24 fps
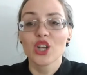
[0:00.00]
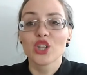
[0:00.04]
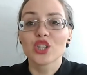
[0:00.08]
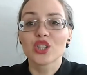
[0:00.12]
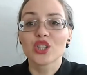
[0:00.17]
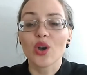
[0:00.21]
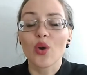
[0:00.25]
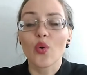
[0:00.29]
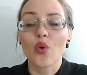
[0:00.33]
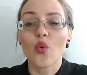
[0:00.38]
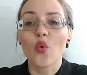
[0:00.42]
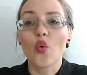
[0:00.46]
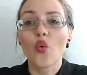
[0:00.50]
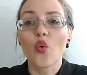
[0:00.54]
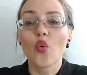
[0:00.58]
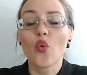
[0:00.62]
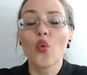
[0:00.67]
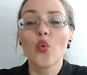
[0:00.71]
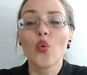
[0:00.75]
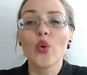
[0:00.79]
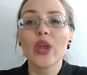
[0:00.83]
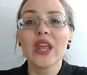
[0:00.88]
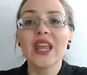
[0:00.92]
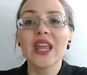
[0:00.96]
So
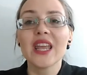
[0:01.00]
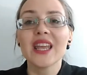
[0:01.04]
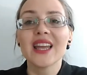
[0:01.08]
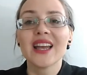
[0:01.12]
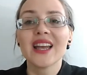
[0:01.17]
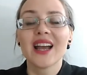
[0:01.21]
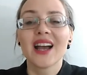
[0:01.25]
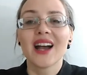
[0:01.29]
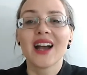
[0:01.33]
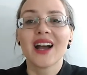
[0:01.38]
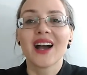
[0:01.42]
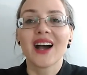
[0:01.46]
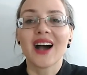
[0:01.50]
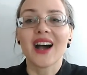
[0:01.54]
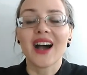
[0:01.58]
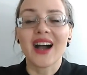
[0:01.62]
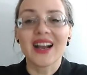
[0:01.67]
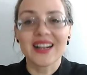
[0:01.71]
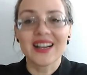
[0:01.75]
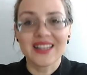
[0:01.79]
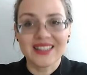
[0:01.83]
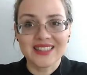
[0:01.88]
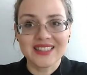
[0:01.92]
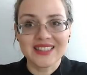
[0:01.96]
we
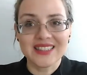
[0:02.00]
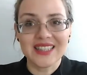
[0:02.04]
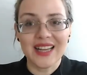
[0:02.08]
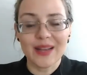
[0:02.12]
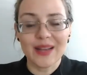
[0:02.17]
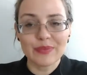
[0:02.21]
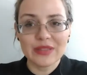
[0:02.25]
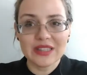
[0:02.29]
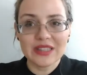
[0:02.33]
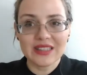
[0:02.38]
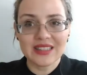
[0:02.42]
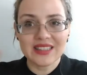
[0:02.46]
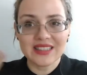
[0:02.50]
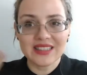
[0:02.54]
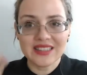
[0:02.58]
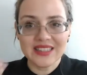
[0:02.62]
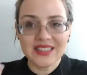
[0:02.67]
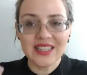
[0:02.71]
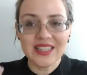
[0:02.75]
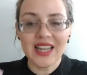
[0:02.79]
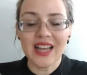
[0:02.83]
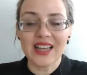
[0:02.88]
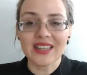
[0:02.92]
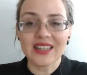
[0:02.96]
accept the
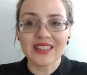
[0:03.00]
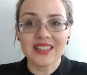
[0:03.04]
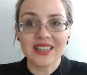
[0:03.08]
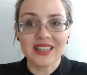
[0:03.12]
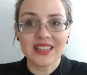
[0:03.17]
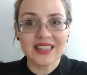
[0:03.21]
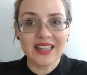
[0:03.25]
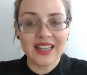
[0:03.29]
standard,